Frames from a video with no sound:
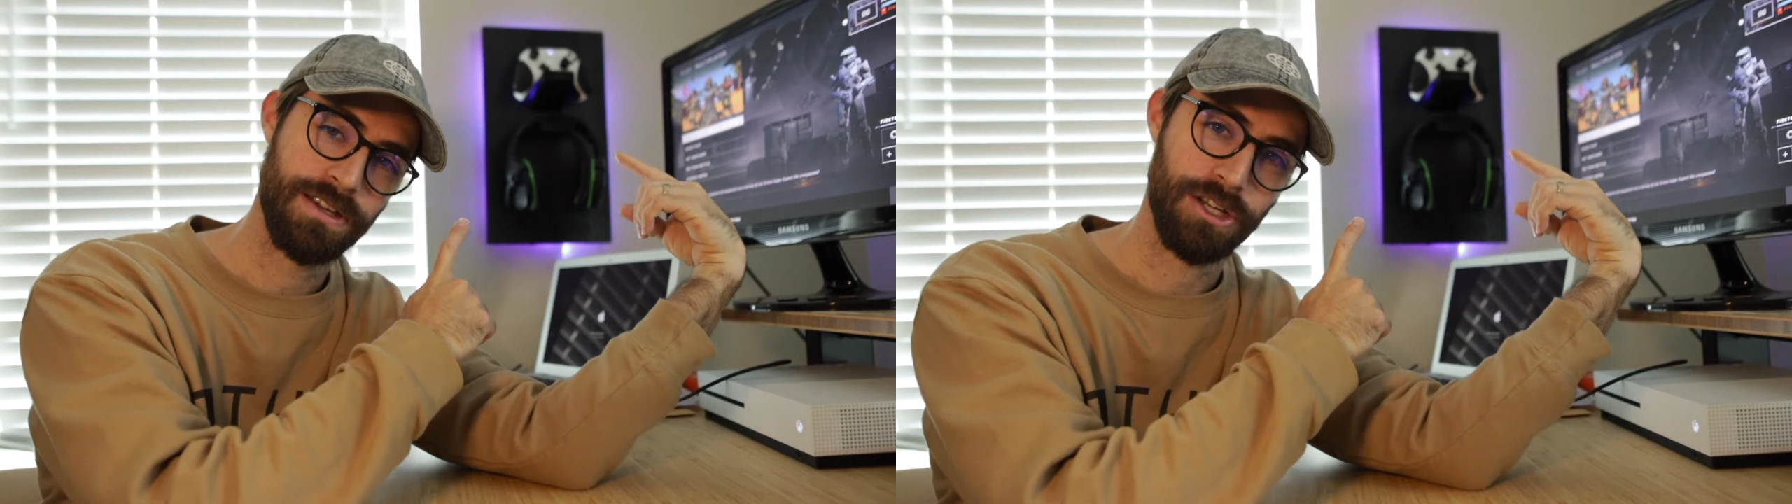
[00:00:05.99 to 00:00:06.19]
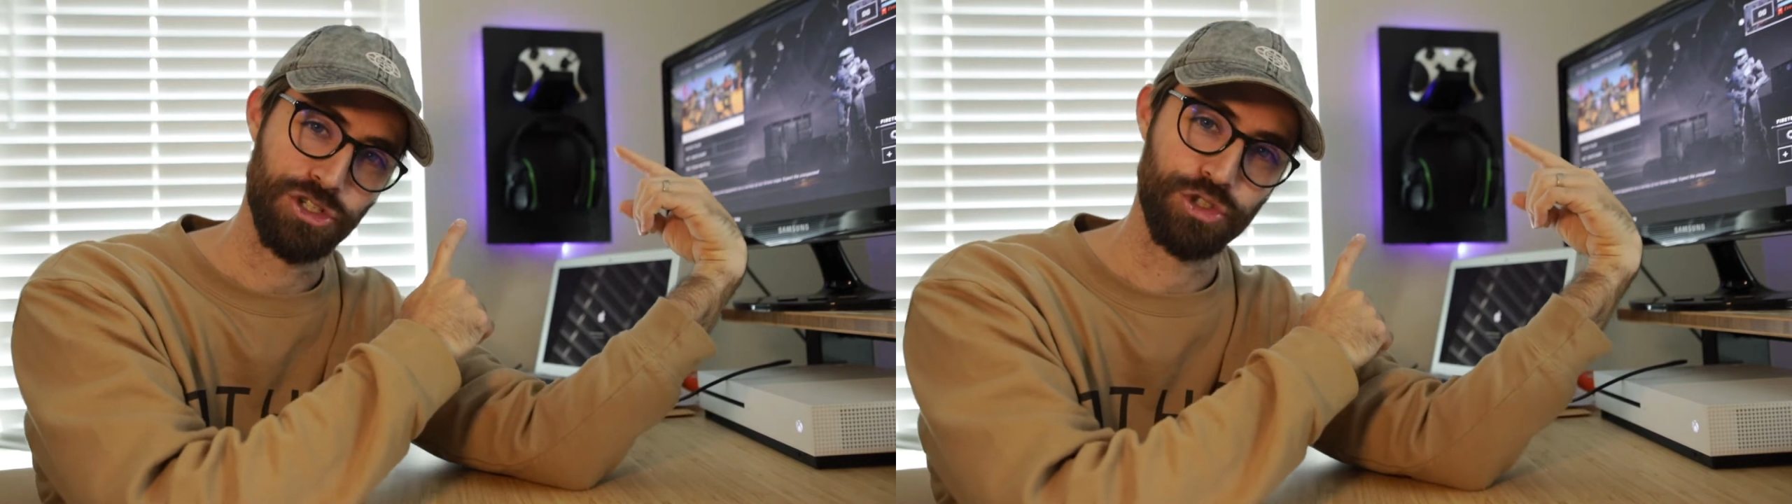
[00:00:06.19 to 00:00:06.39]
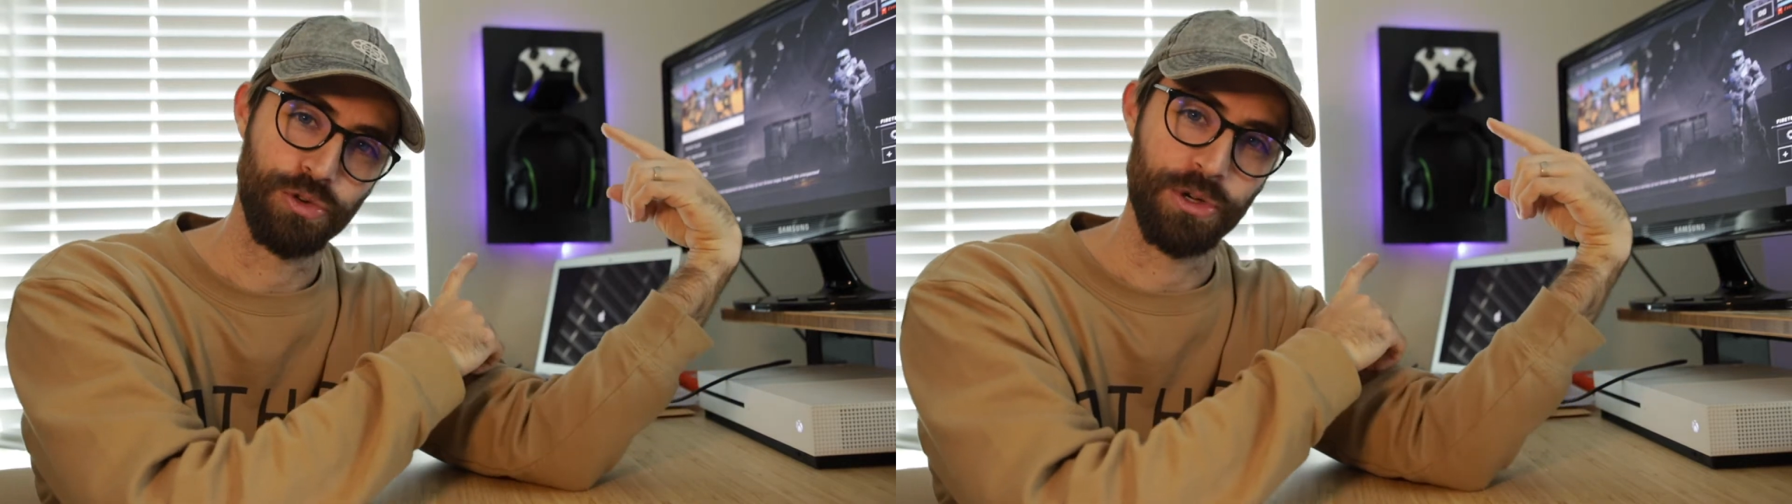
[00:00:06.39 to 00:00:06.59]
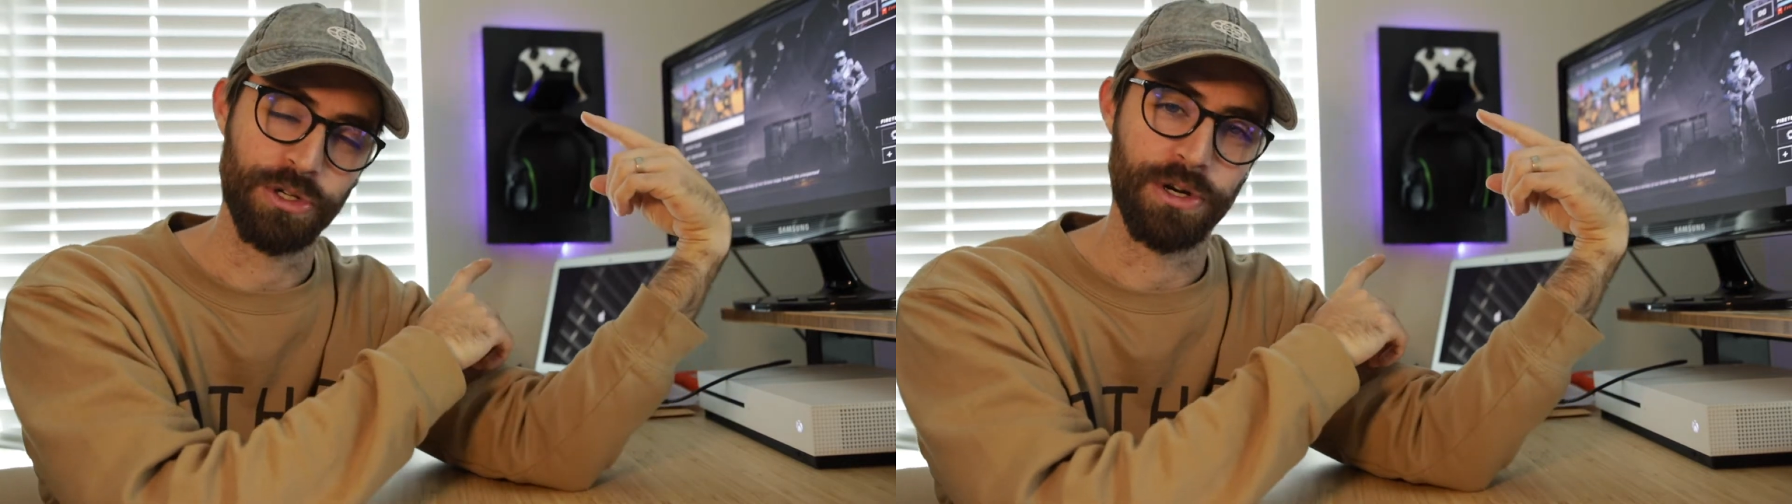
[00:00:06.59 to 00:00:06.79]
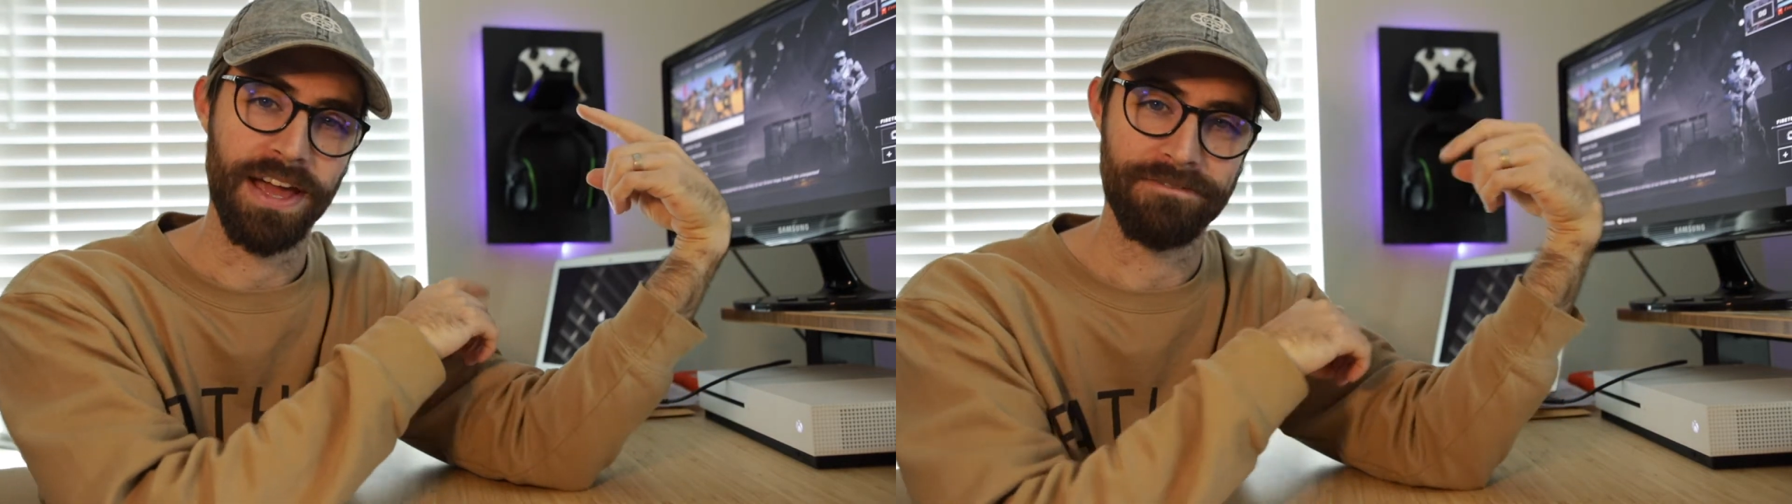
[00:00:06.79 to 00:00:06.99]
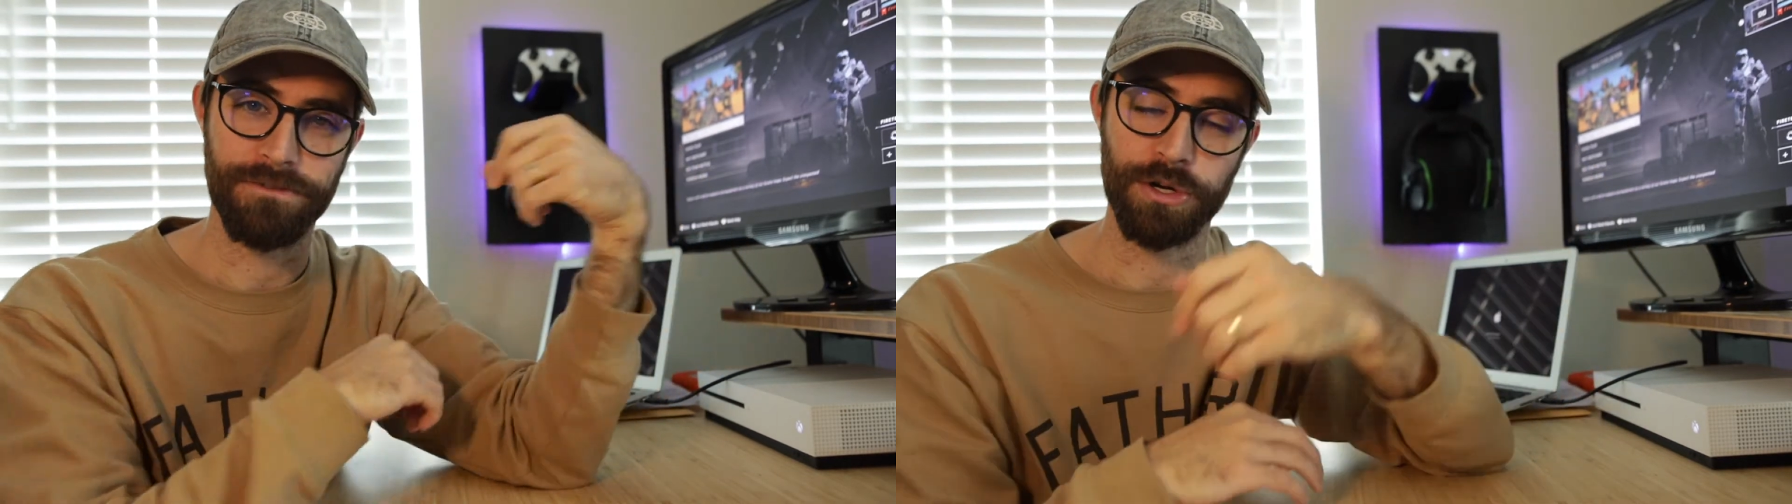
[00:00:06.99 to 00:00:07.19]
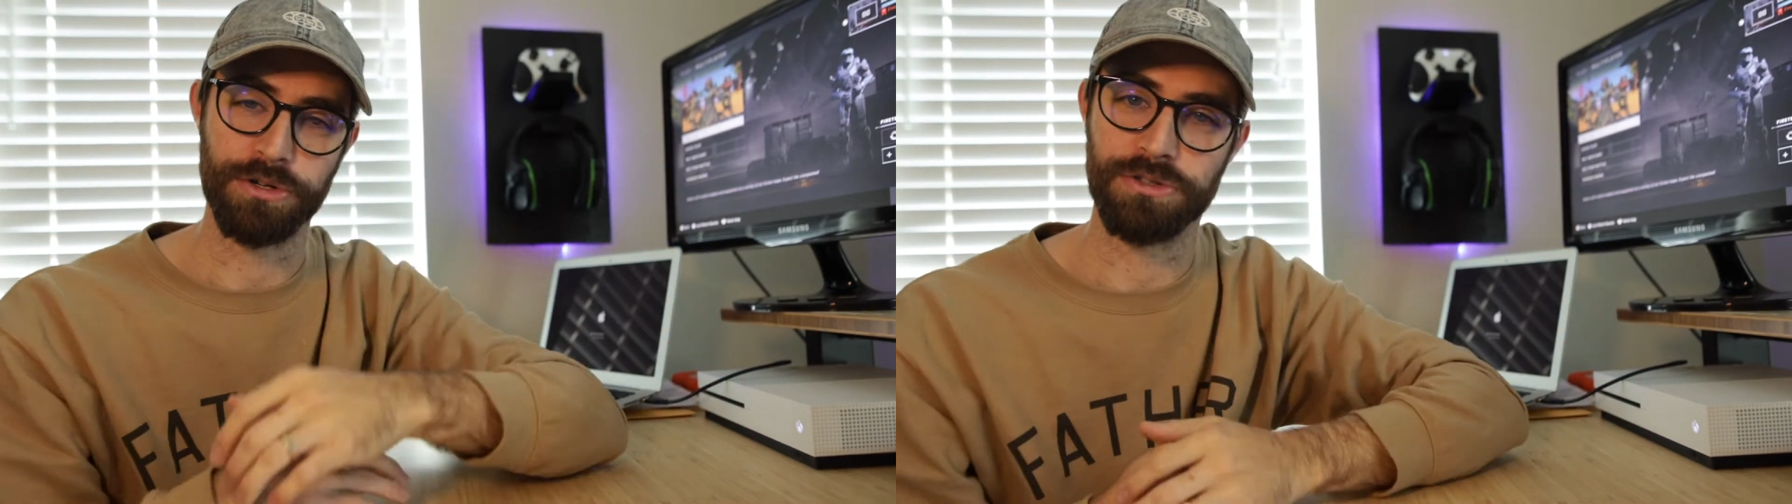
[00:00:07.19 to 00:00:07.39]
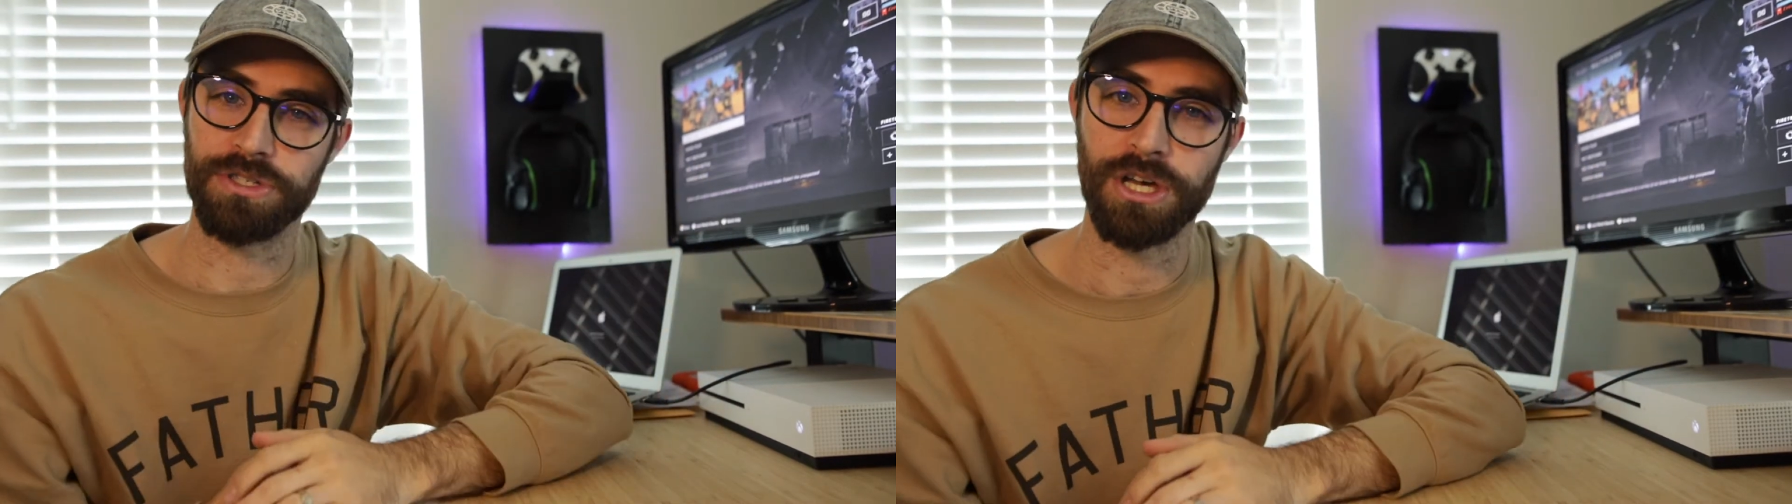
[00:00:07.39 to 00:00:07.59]
controller,
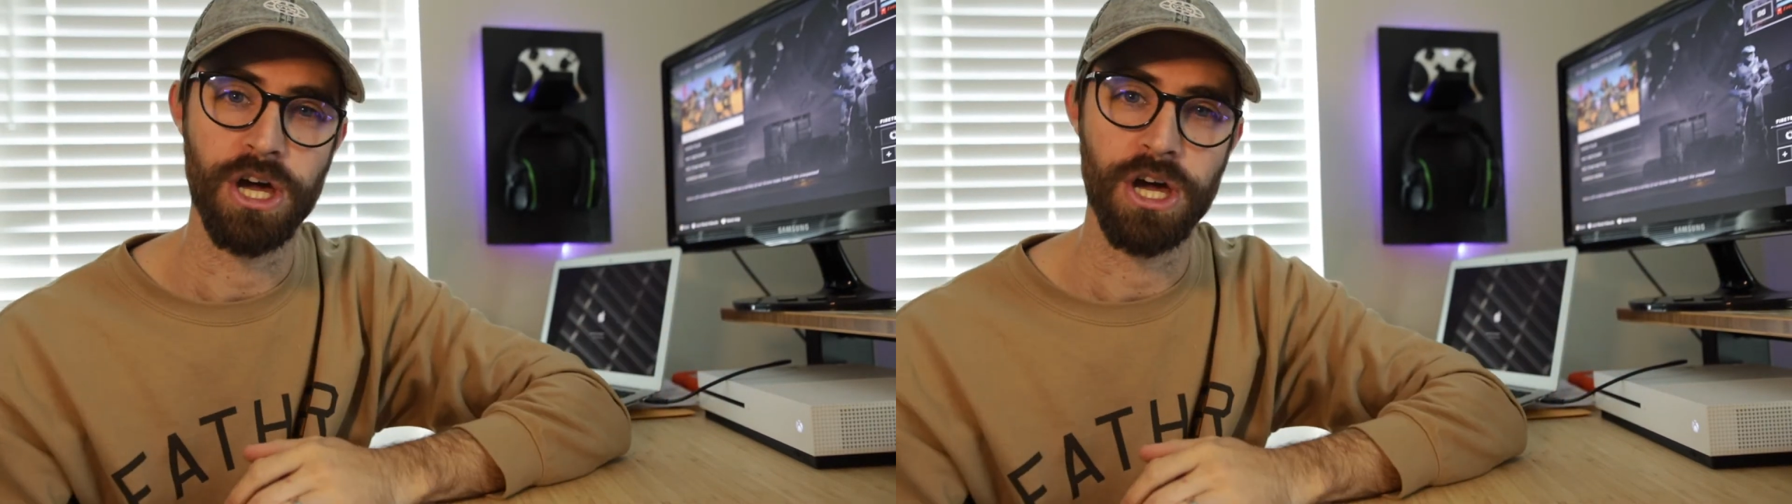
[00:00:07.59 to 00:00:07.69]
headphones,